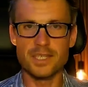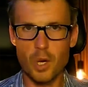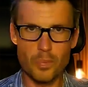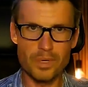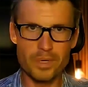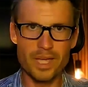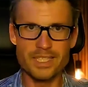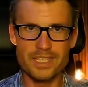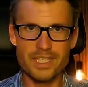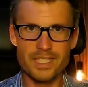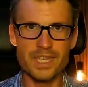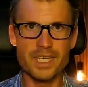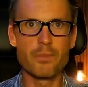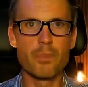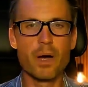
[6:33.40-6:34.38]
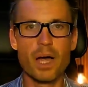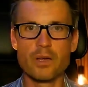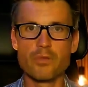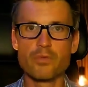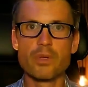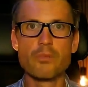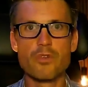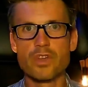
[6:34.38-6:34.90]
copy editing by
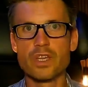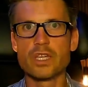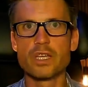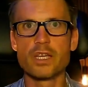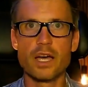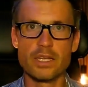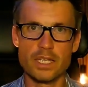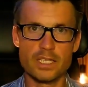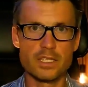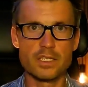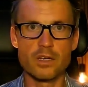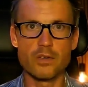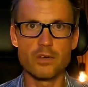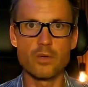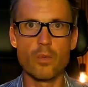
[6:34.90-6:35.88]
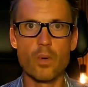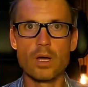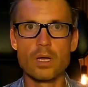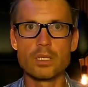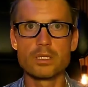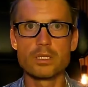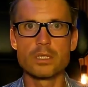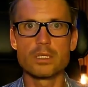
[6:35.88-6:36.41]
removing unnecessary
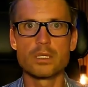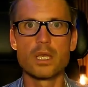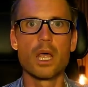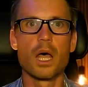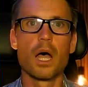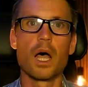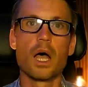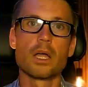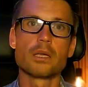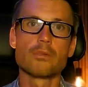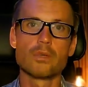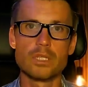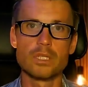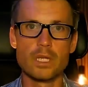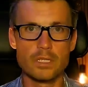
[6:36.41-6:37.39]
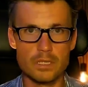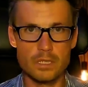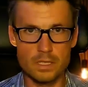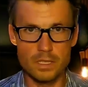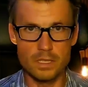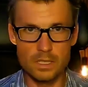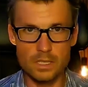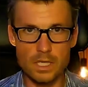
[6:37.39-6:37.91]
words like
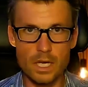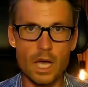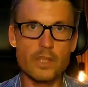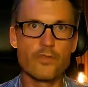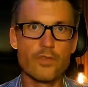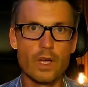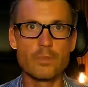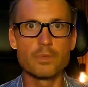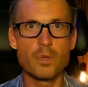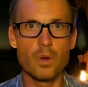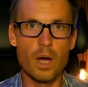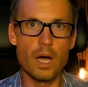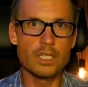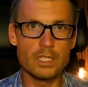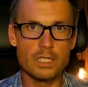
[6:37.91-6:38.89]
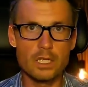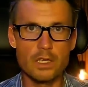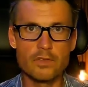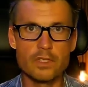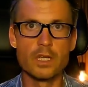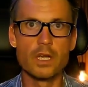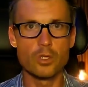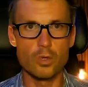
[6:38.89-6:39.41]
redundant adverbs or
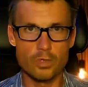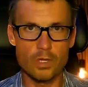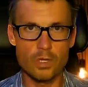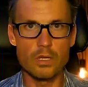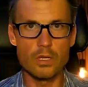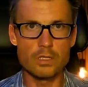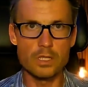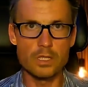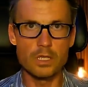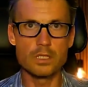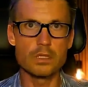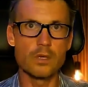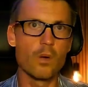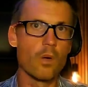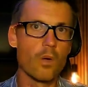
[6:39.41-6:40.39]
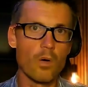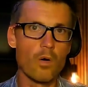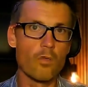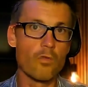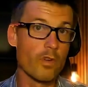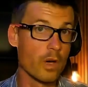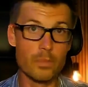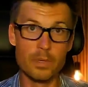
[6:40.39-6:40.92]
adjectives, tautologies, or
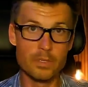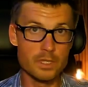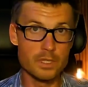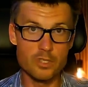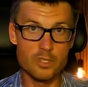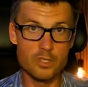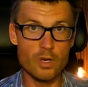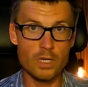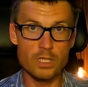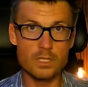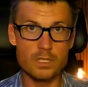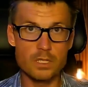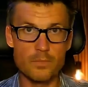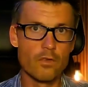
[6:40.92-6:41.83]
verbose constructions.